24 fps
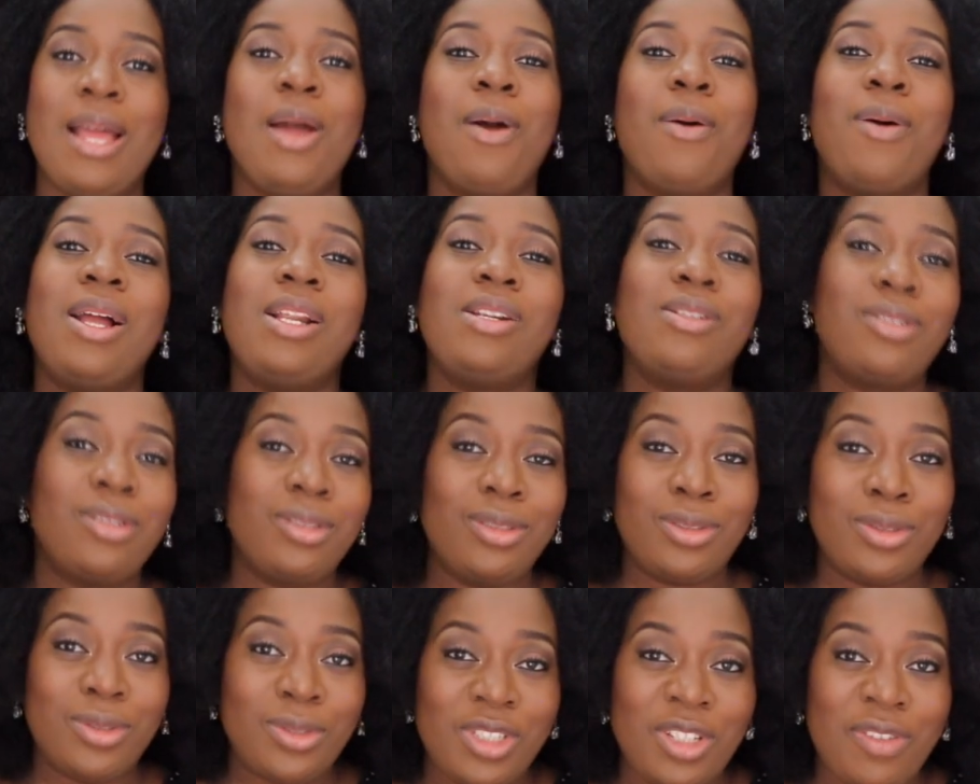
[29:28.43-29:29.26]
Why don't you
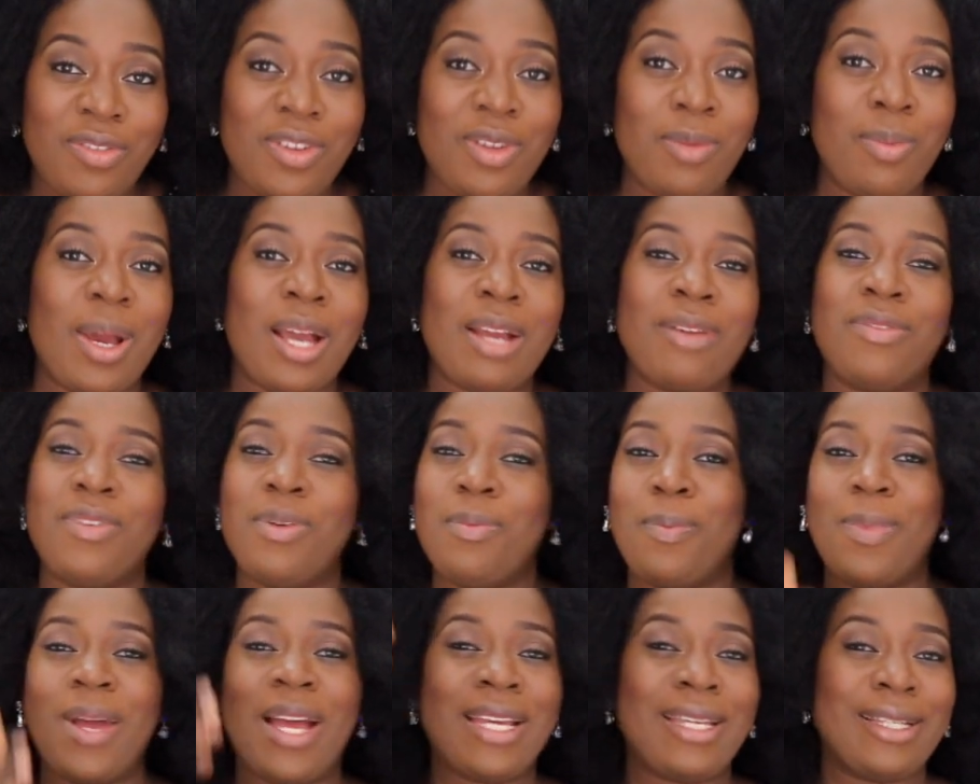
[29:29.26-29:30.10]
do the Vbac?
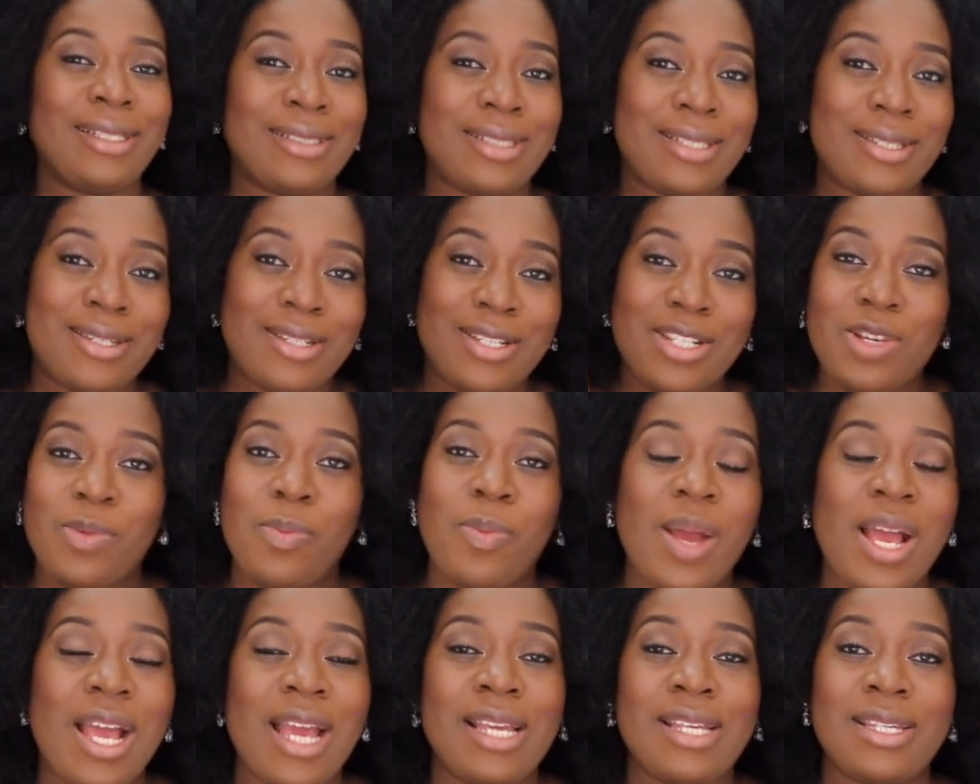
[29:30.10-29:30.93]
Vbac is
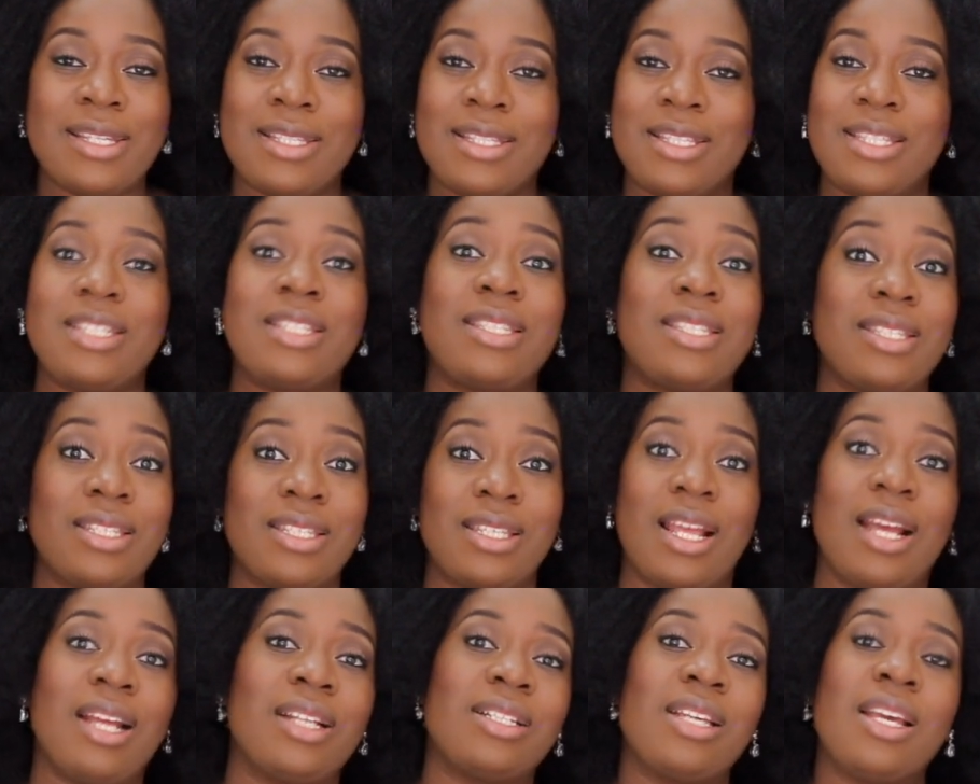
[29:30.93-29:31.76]
cheaper, is this, is
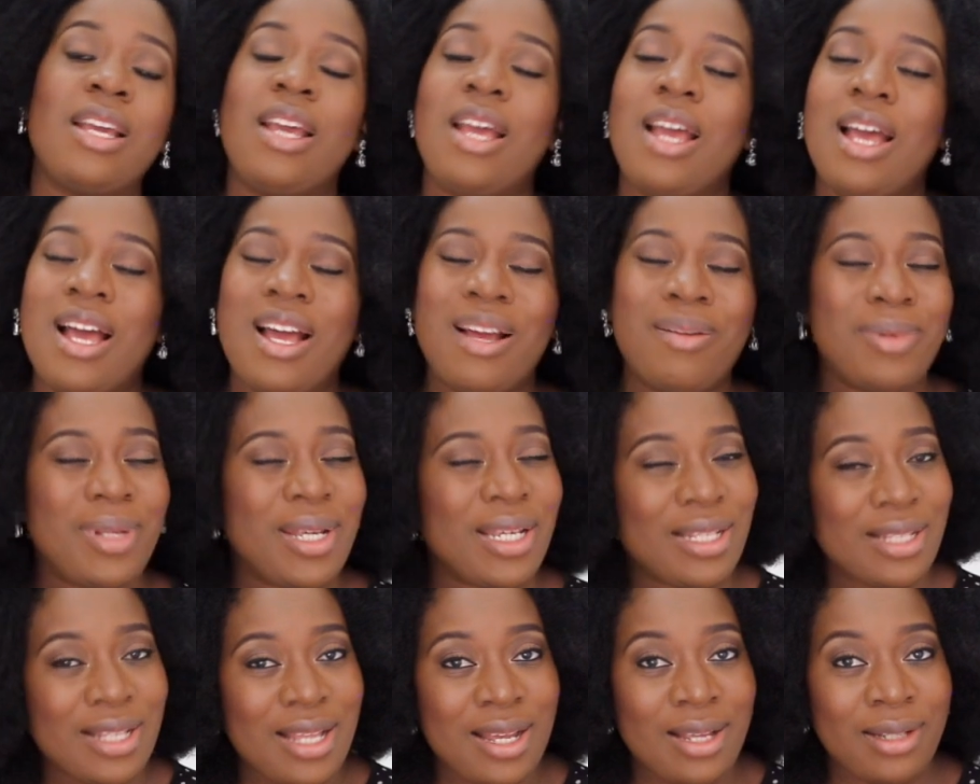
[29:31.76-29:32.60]
that. I'm
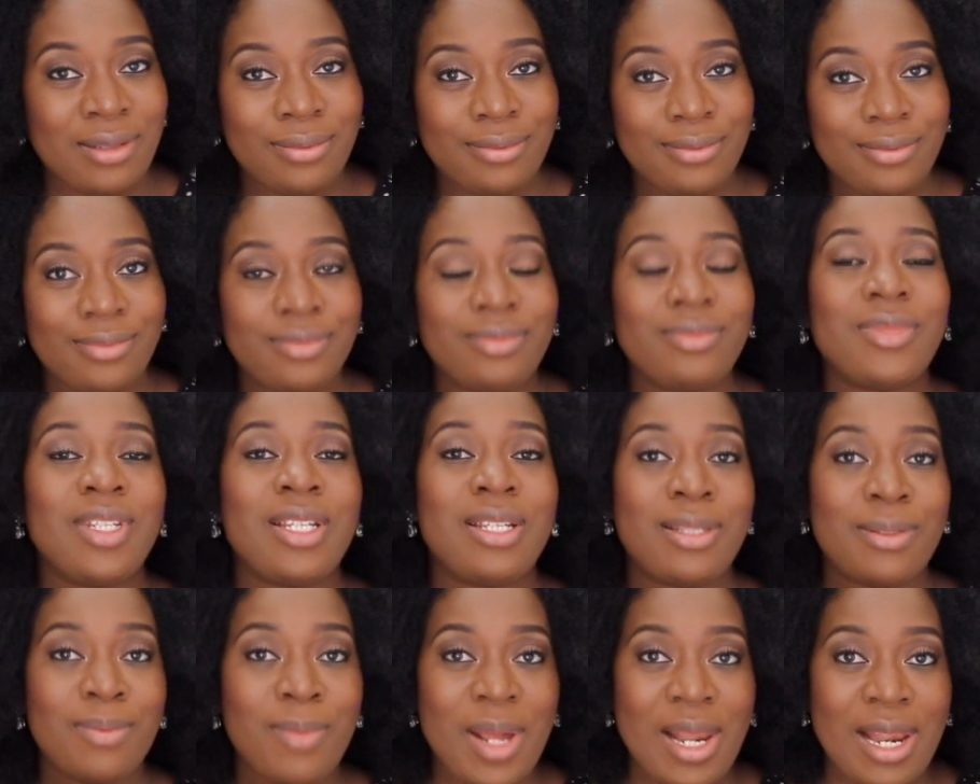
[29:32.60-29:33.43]
like, nah,
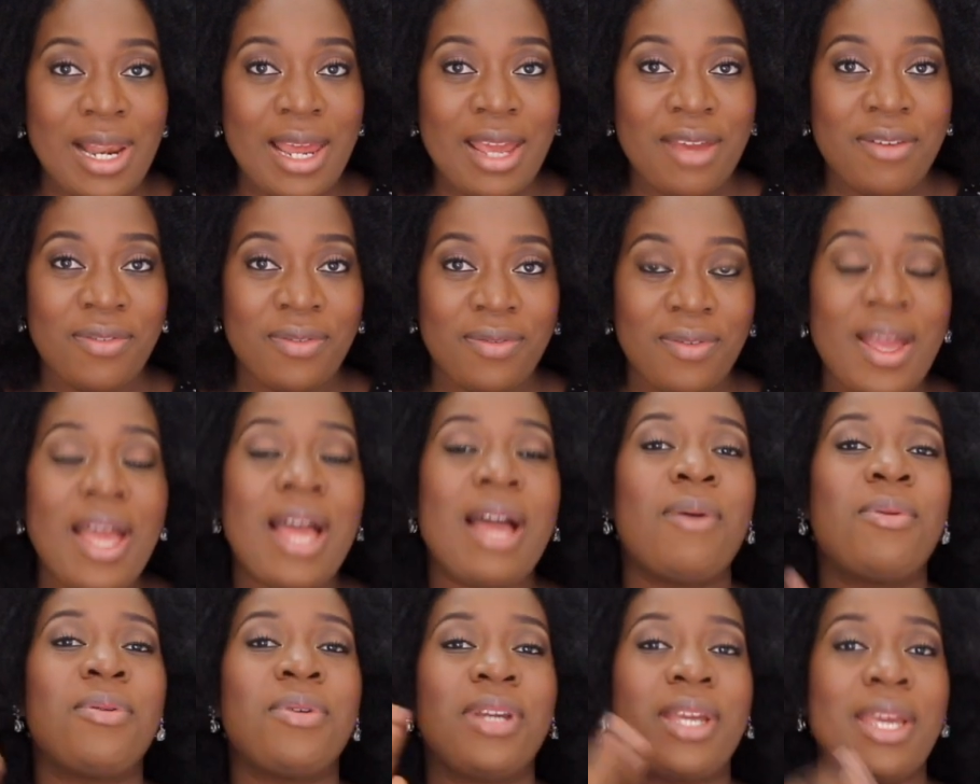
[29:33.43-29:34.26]
it's my life.
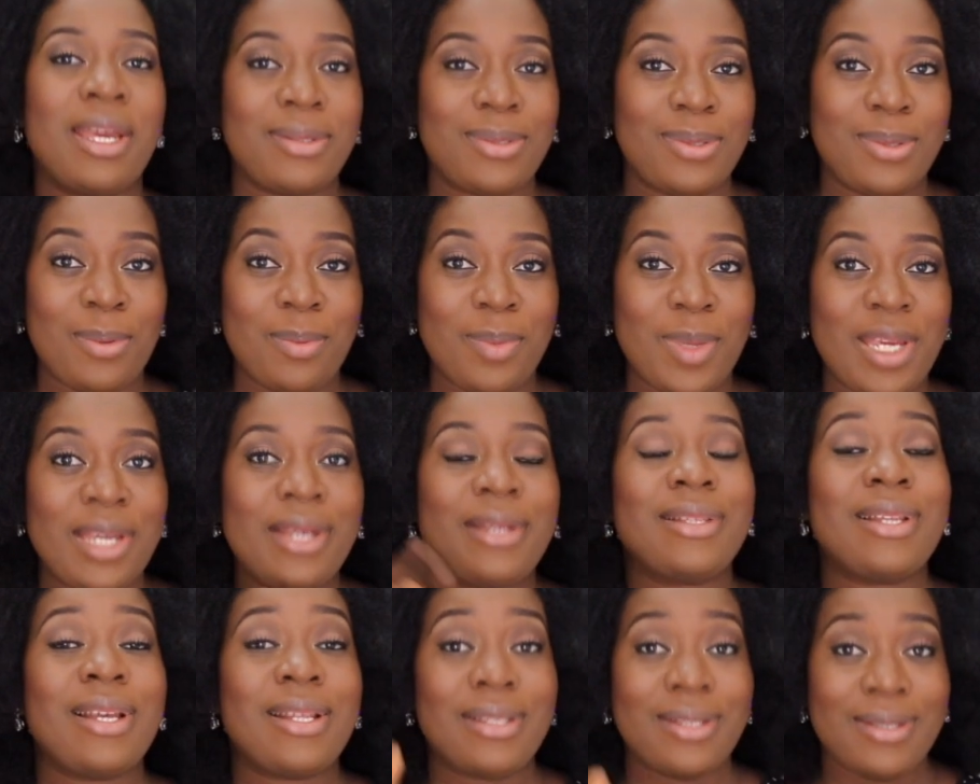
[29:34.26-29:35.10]
I will get to
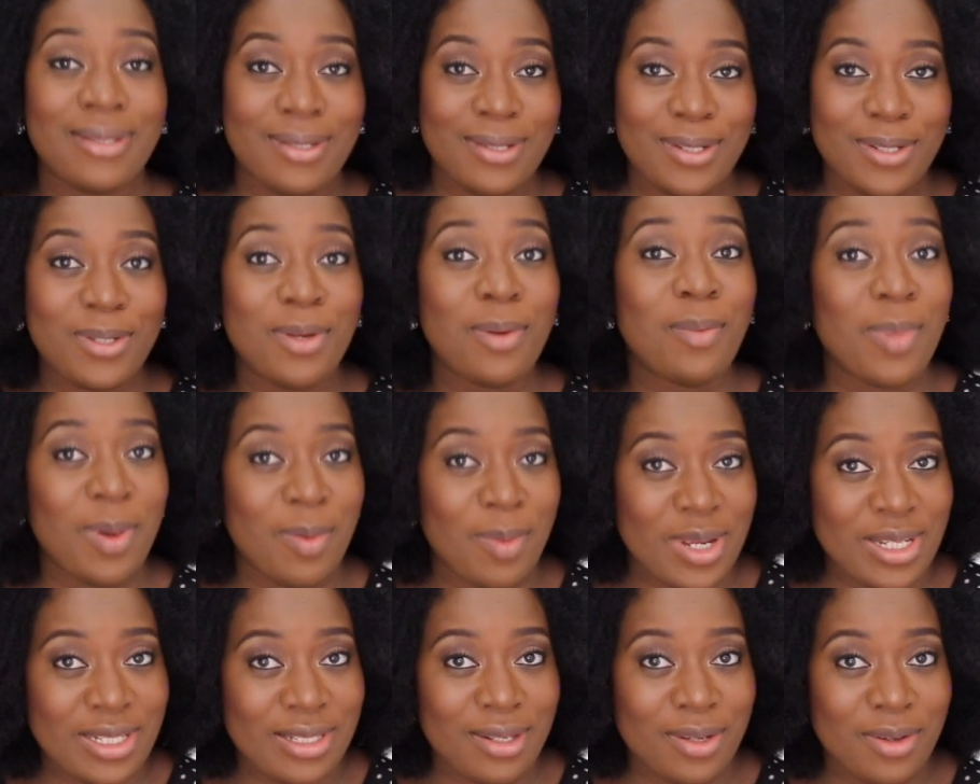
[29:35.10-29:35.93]
make that decision by
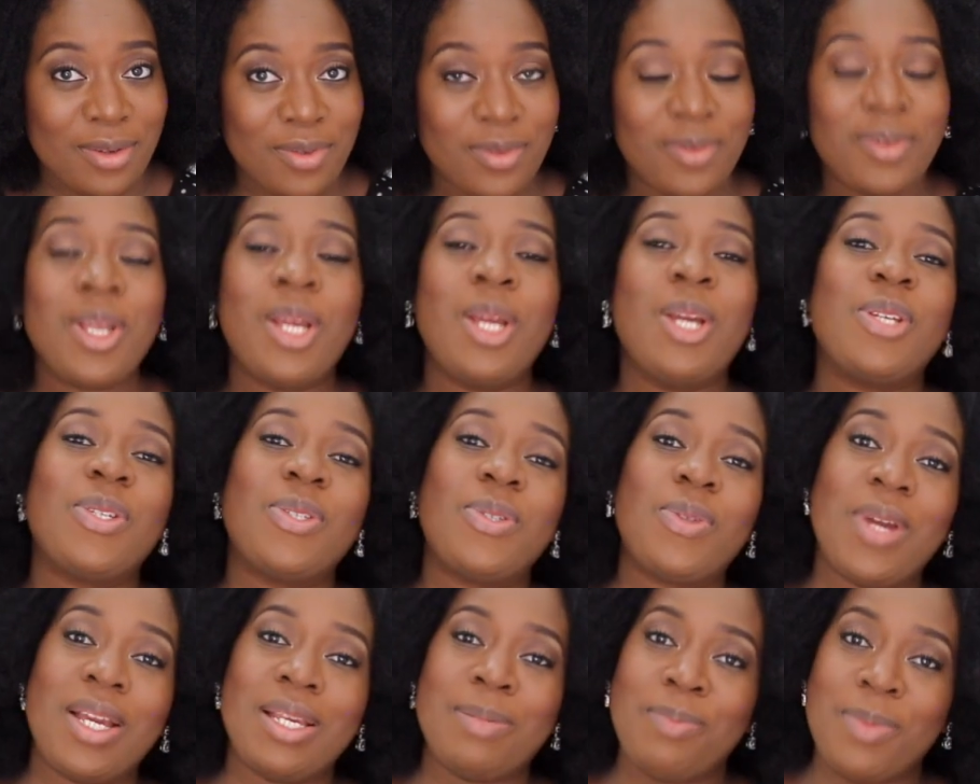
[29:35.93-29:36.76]
myself.
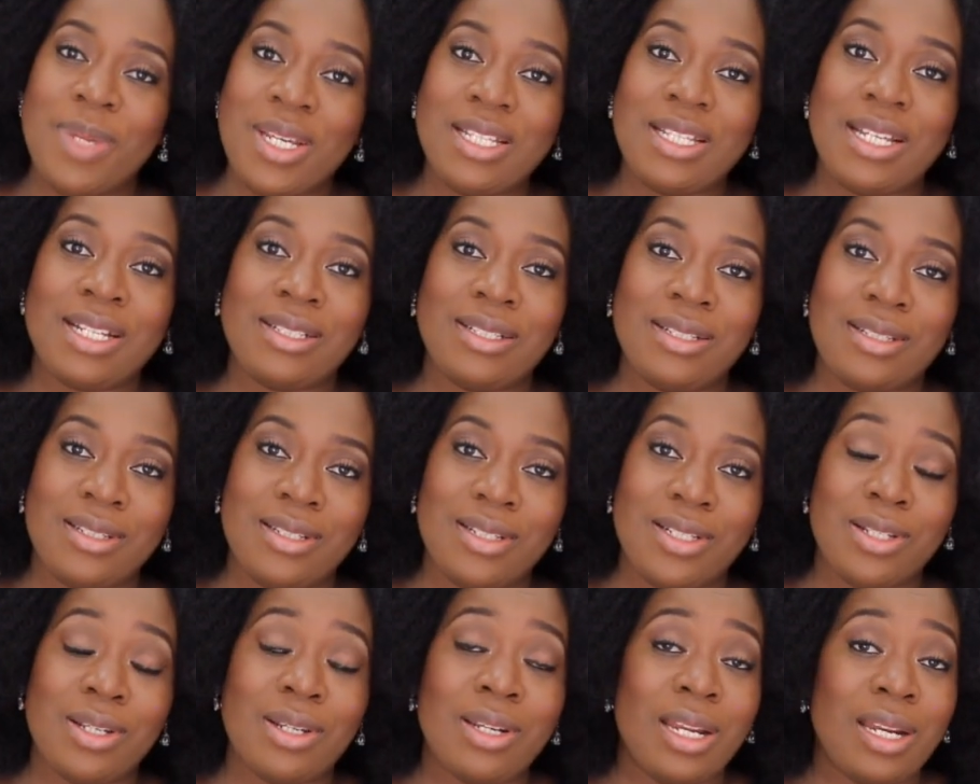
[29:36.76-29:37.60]
So I made that
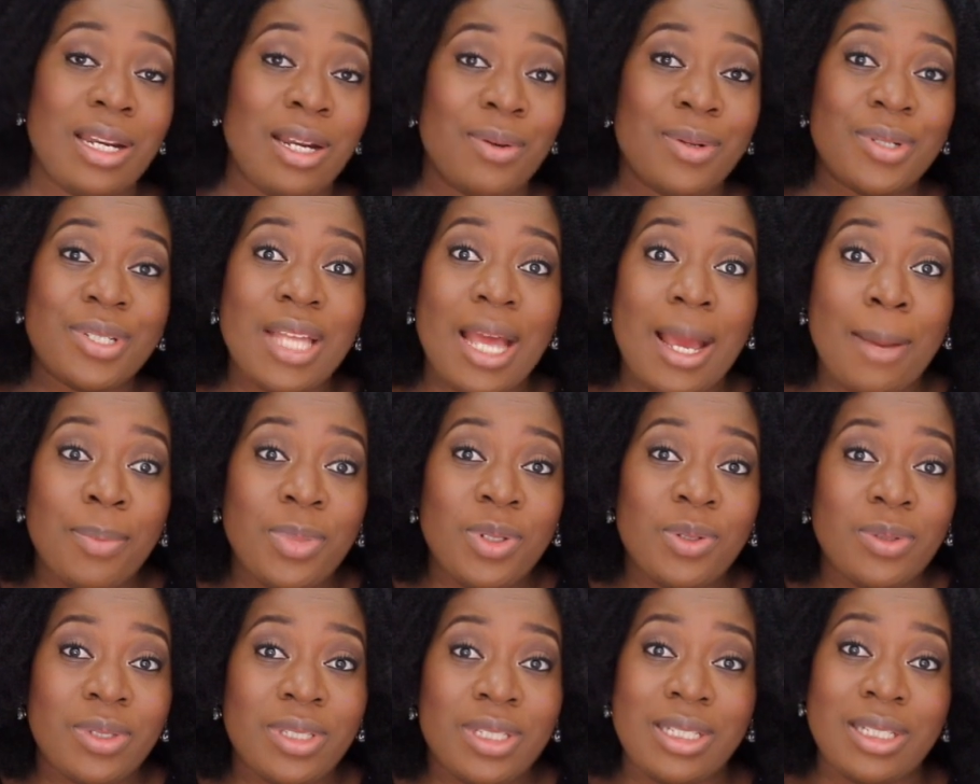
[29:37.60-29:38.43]
decision and I was happy
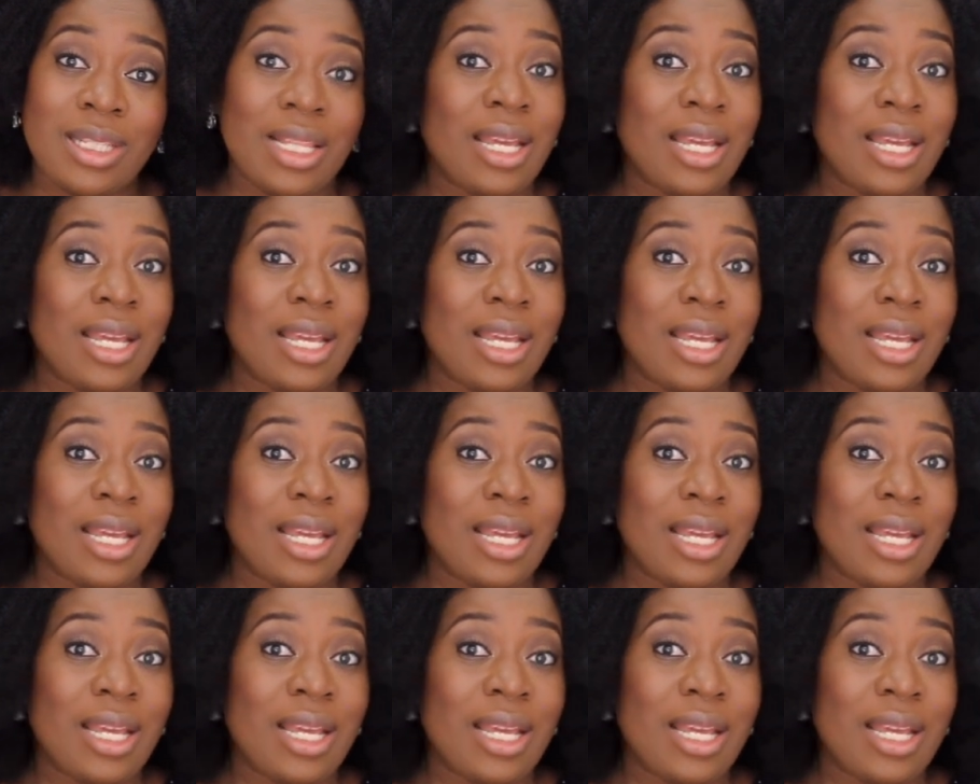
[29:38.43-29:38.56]
with it.